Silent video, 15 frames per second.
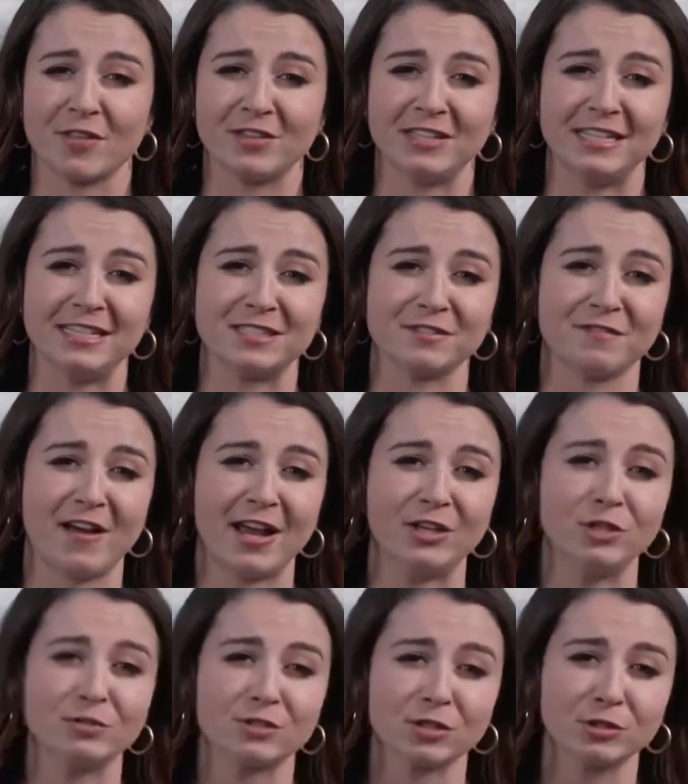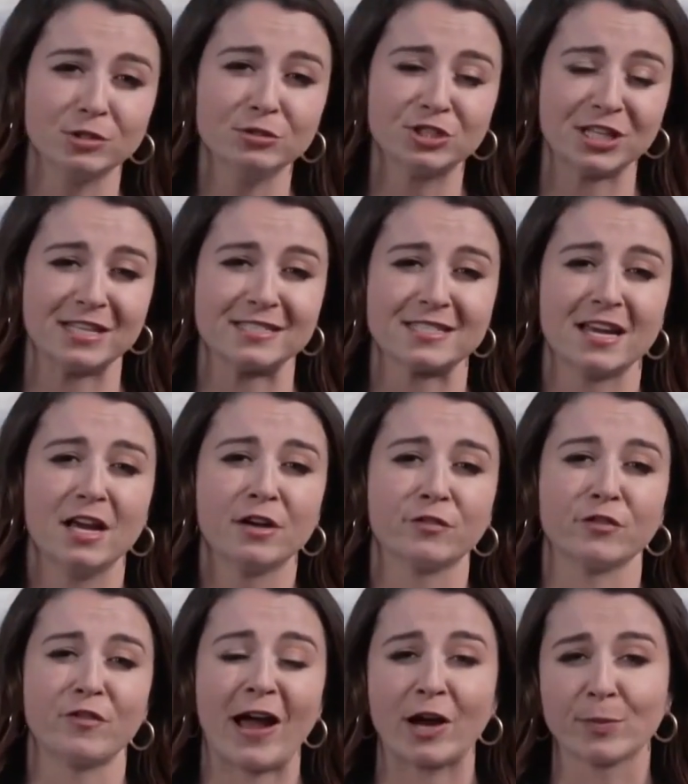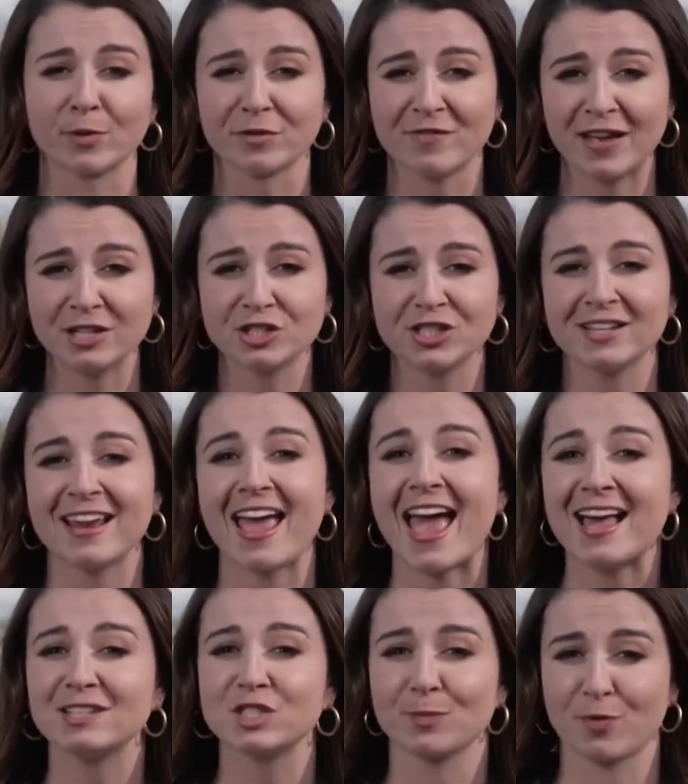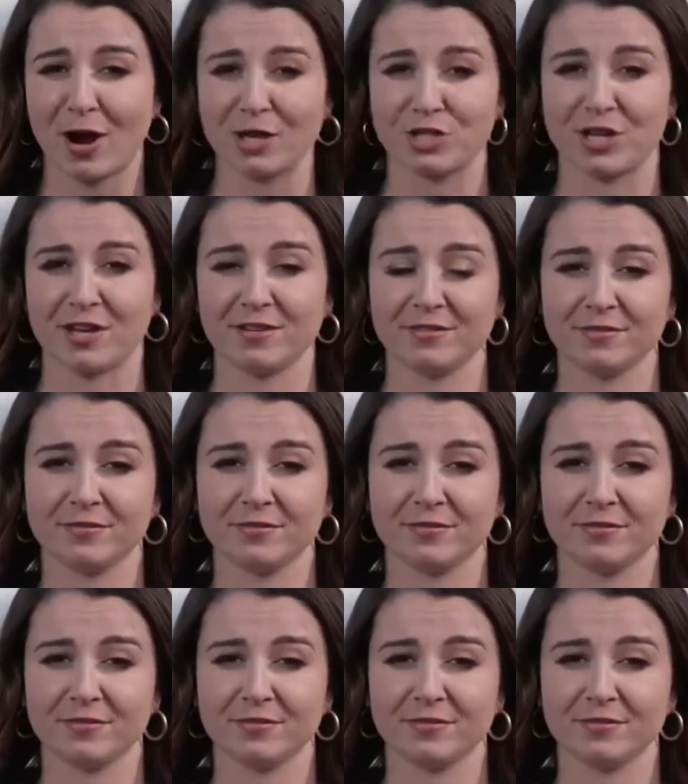on the need to find new solutions for fire prevention and suppression.